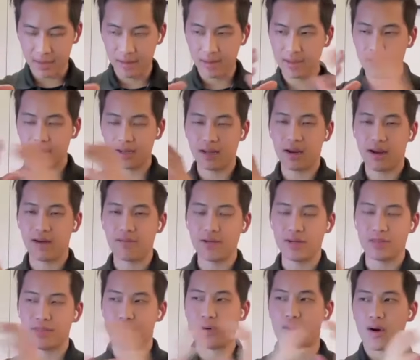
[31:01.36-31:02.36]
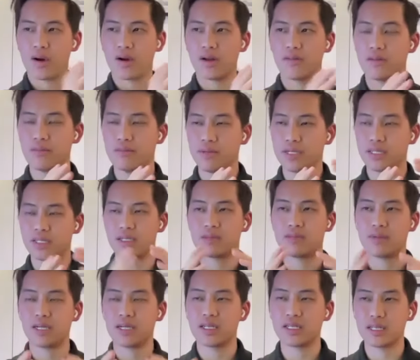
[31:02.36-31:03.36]
looking at every part of the
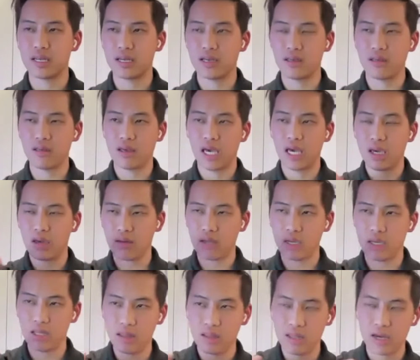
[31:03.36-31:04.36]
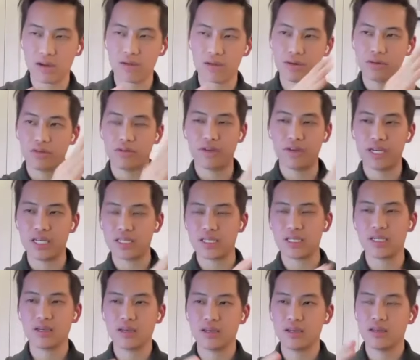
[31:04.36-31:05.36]
business, because in that growth
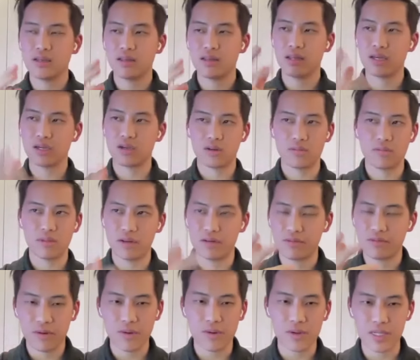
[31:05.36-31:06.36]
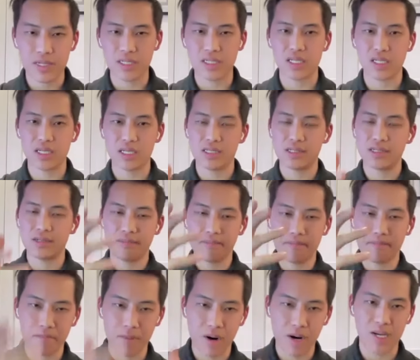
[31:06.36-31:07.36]
phase, like your main focus
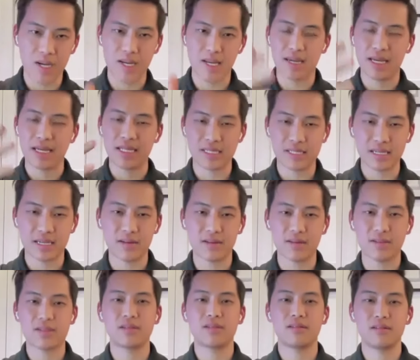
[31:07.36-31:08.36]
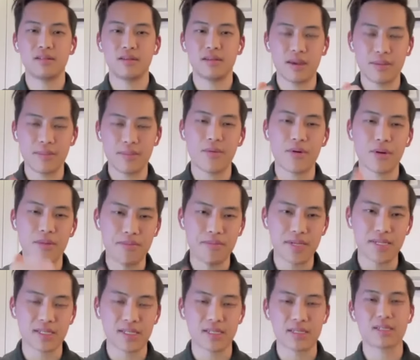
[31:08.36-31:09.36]
is marketing and sales. Get more
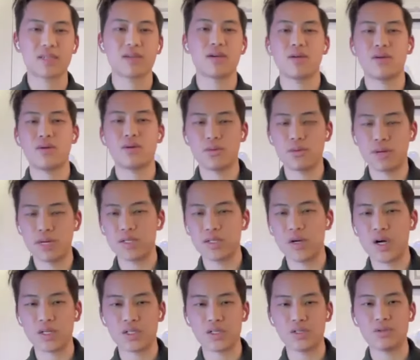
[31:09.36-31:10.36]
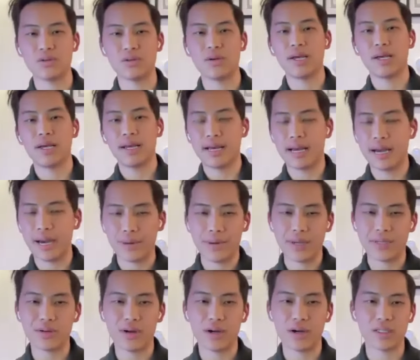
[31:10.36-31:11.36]
business. Who do I talk to? How
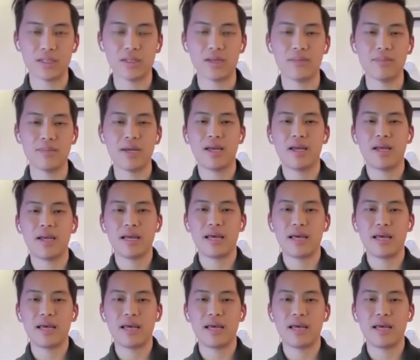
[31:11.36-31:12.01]
do I talk to them?